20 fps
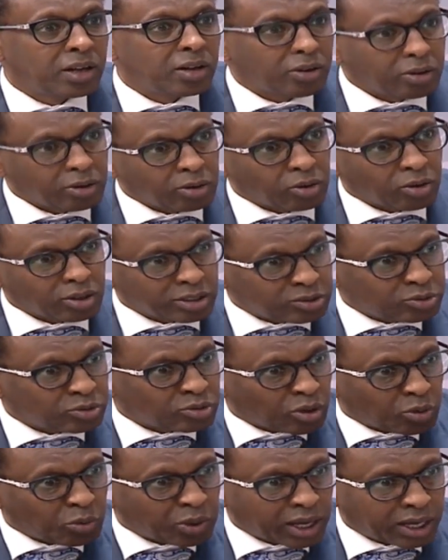lawyers, you
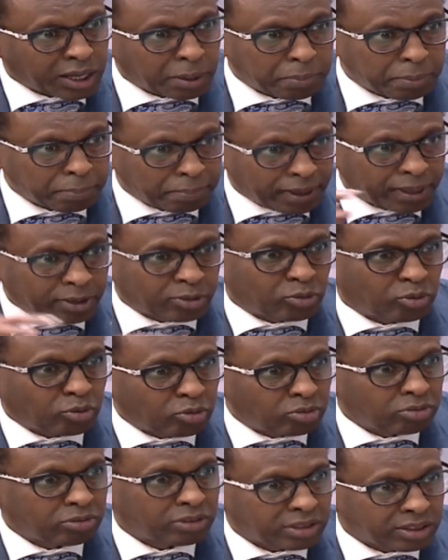know, we are coming back
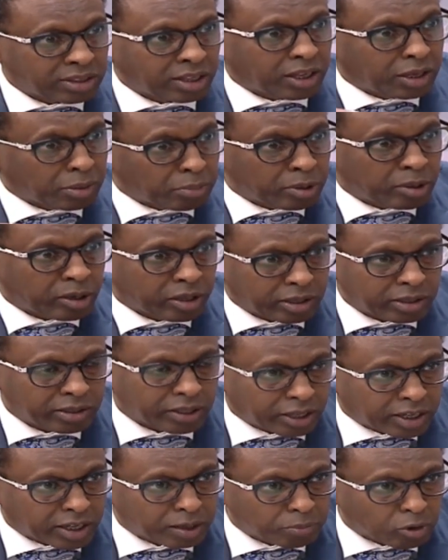to the,
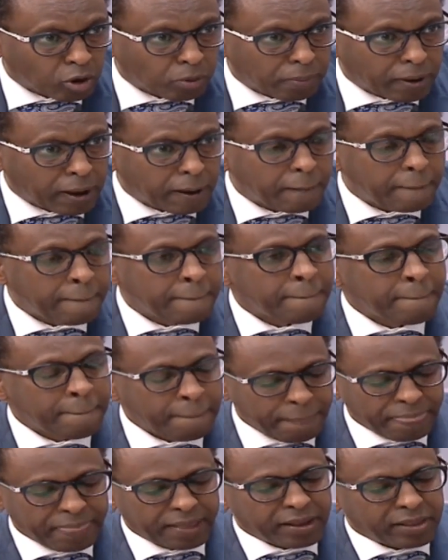the criminal bar.
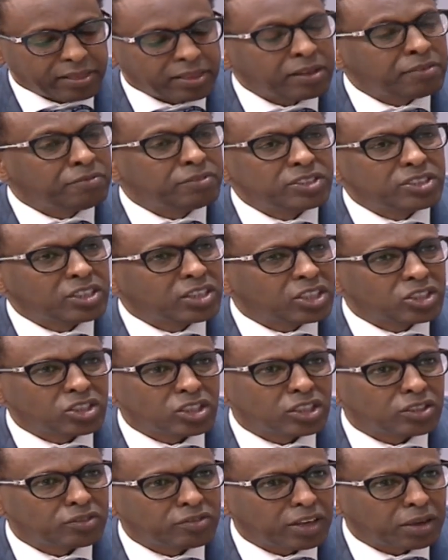Mm. The
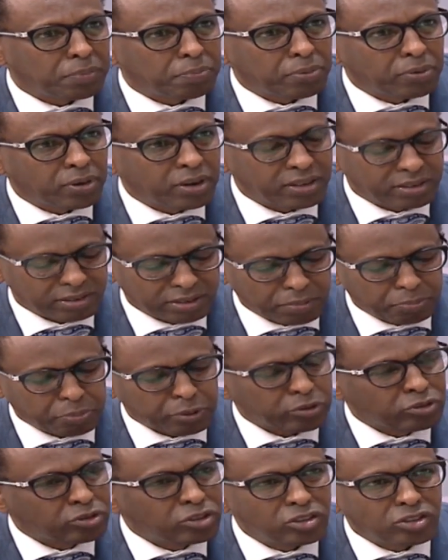investigation is very poor. The
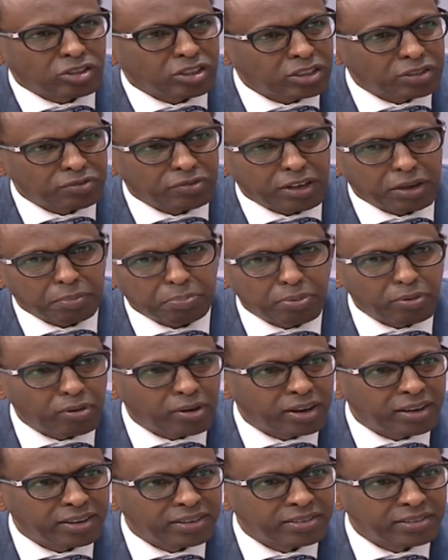prosecution is very
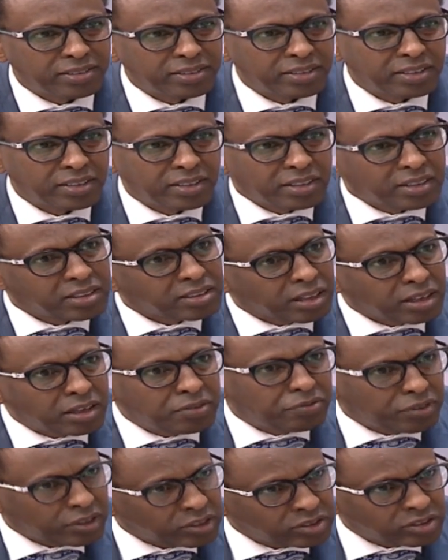poor. The
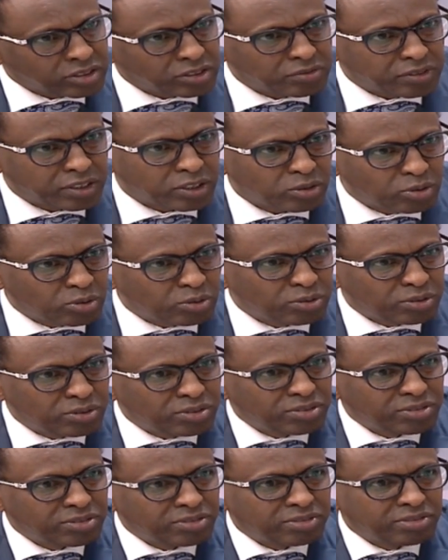defense is very good.
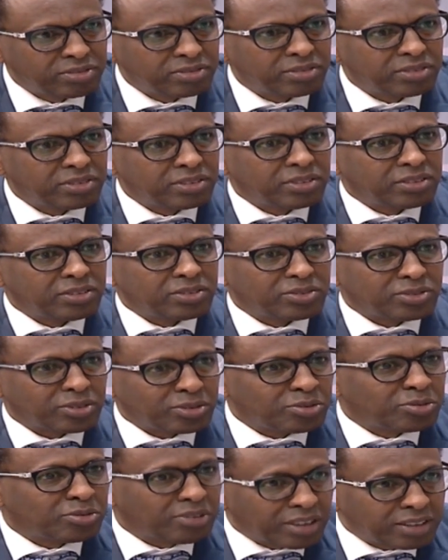So
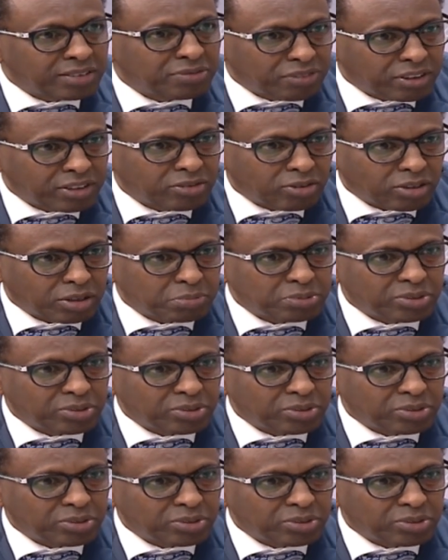you can't fight corruption.